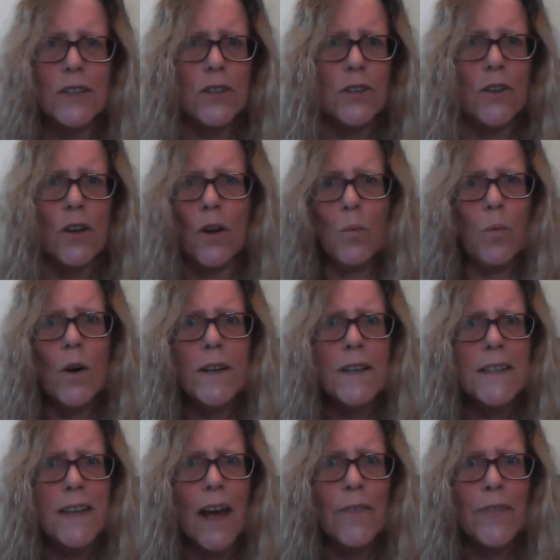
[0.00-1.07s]
to know what
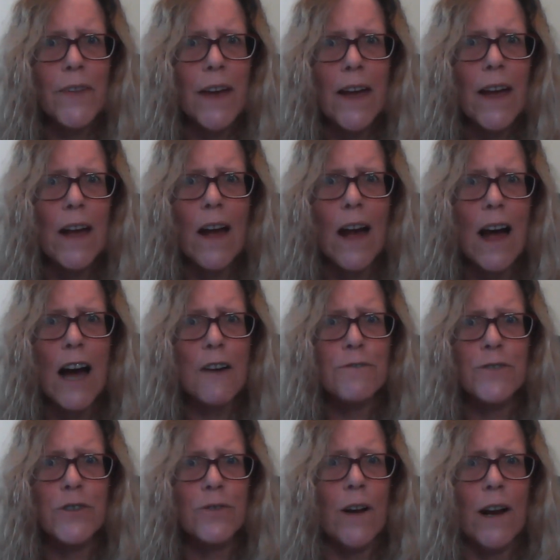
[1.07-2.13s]
is out there
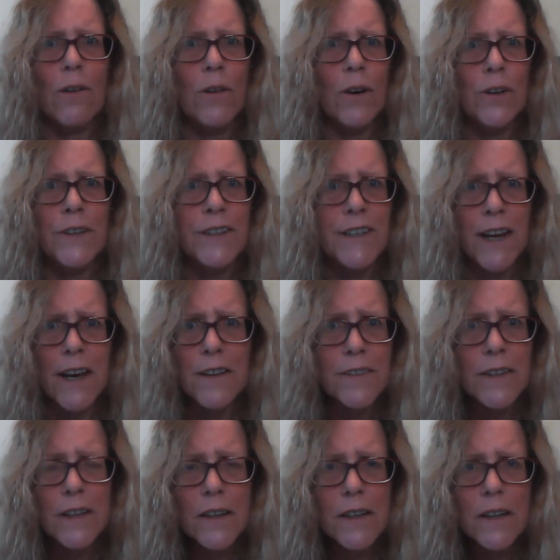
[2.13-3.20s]
after our own
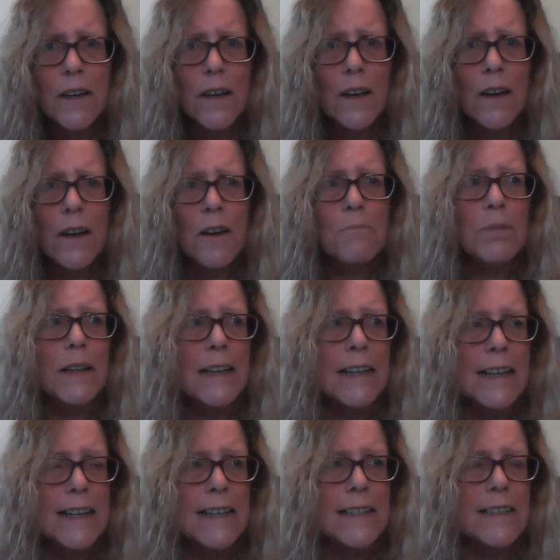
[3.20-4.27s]
death,
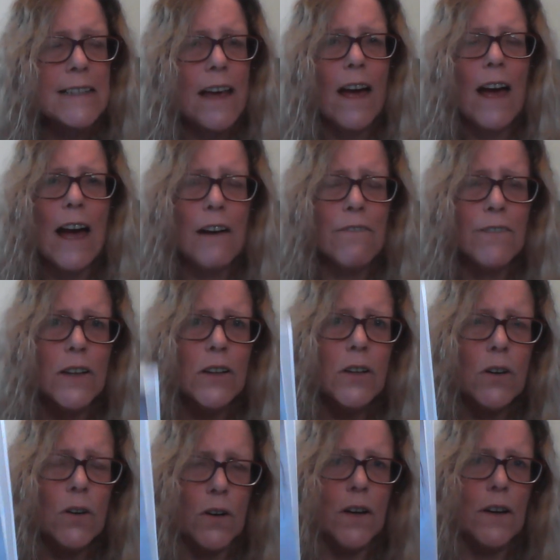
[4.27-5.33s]
please have a
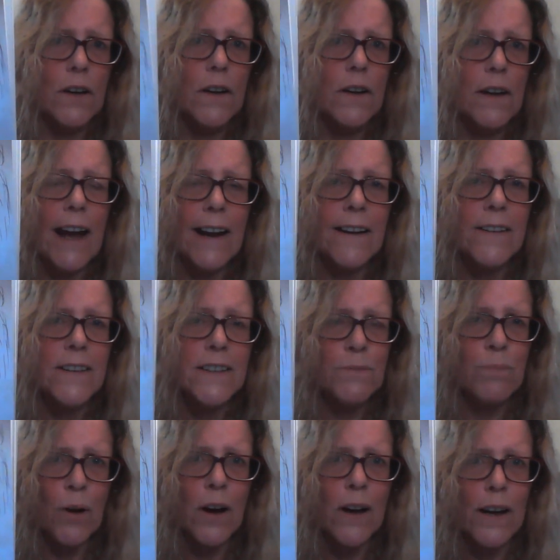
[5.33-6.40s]
look and
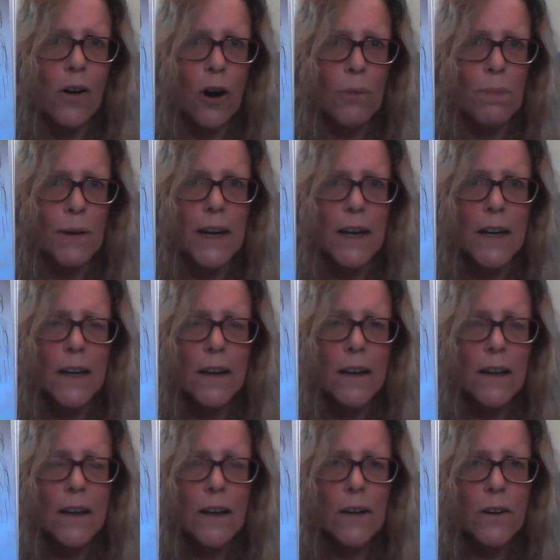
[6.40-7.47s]
buy a copy.
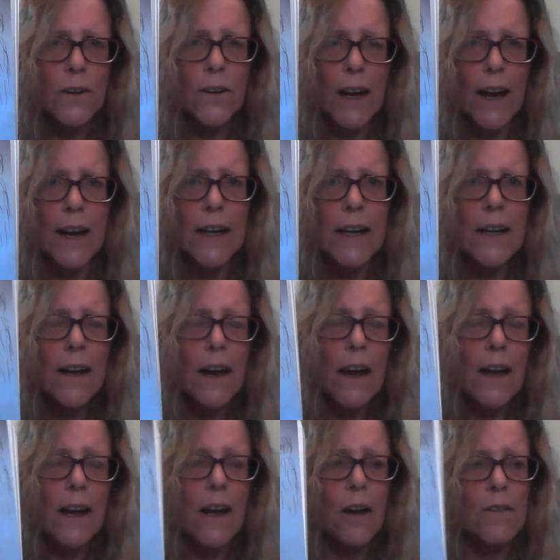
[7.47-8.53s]
Okay?
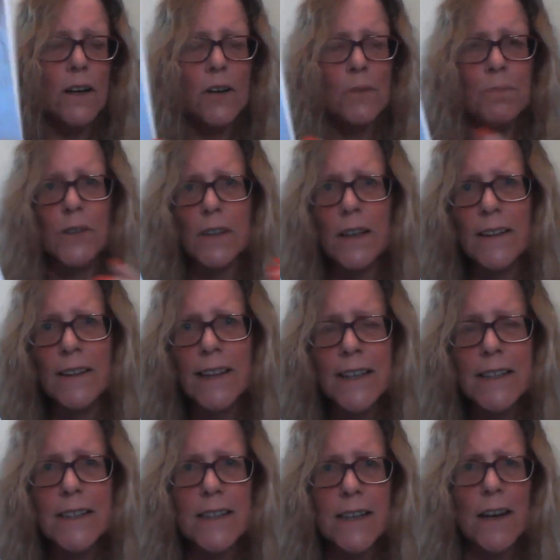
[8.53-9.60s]
I'm going to put the
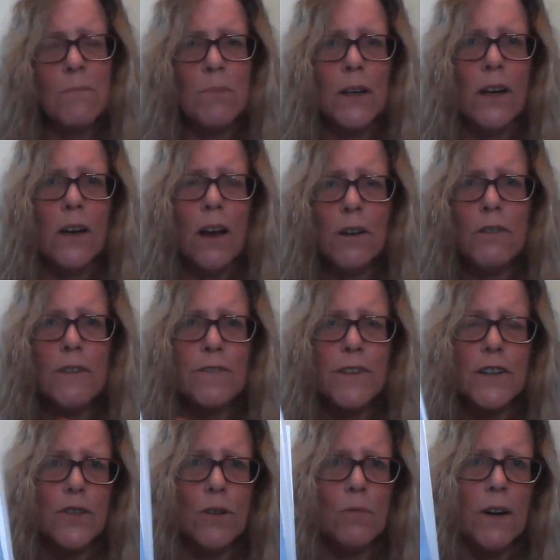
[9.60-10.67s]
links down below. If you
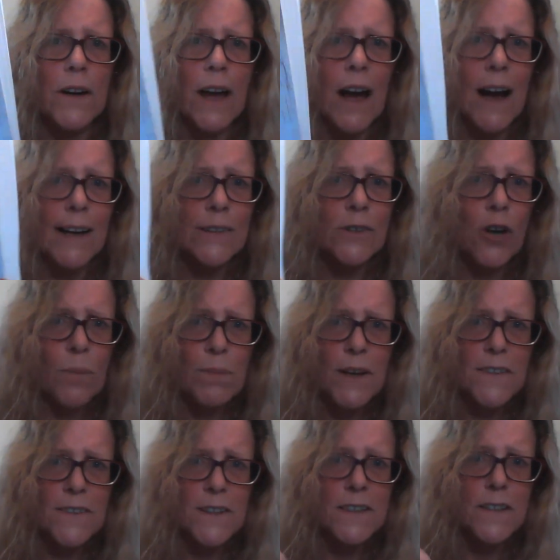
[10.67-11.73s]
do want a hard
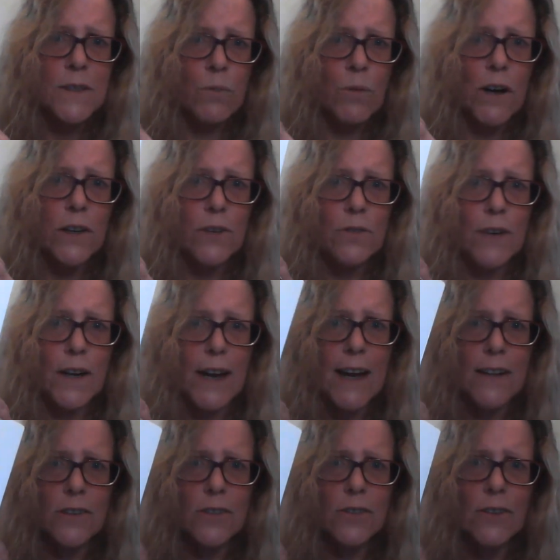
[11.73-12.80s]
copy, this is what you'll
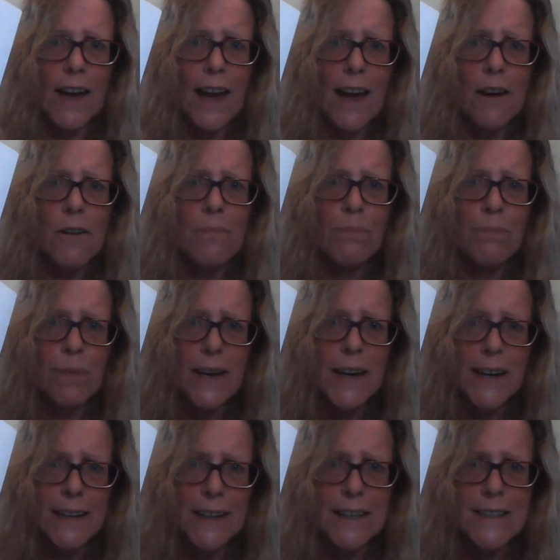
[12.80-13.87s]
get. Look how
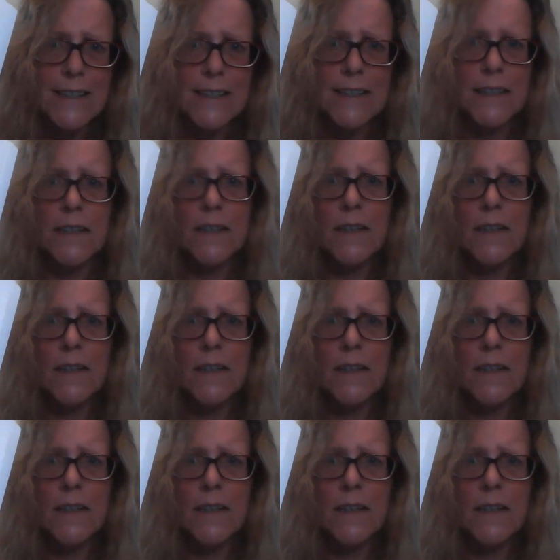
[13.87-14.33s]
big it is